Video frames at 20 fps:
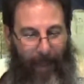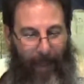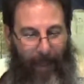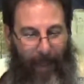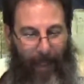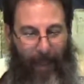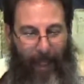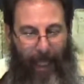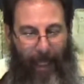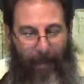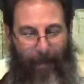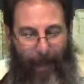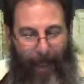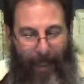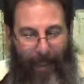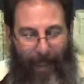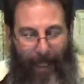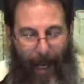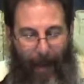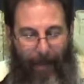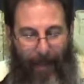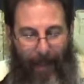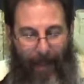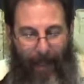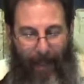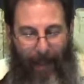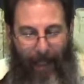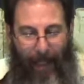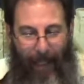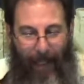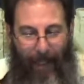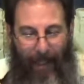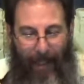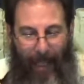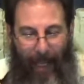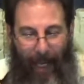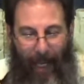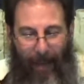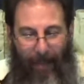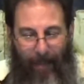The thief must stop stealing.
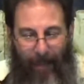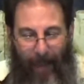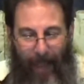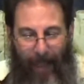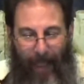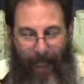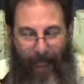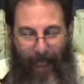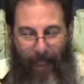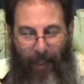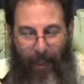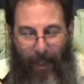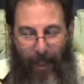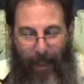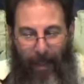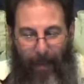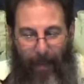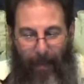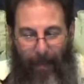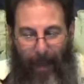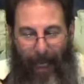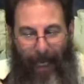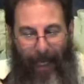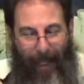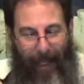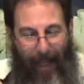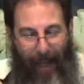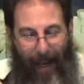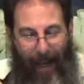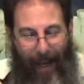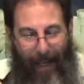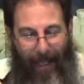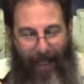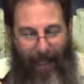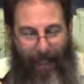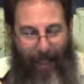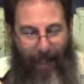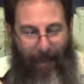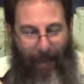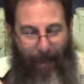Instead, he should make an
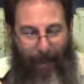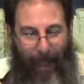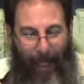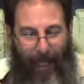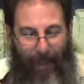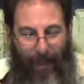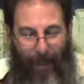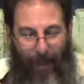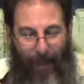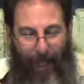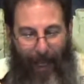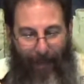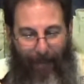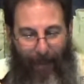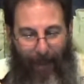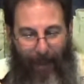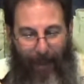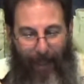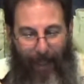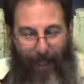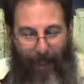honest living by his own efforts.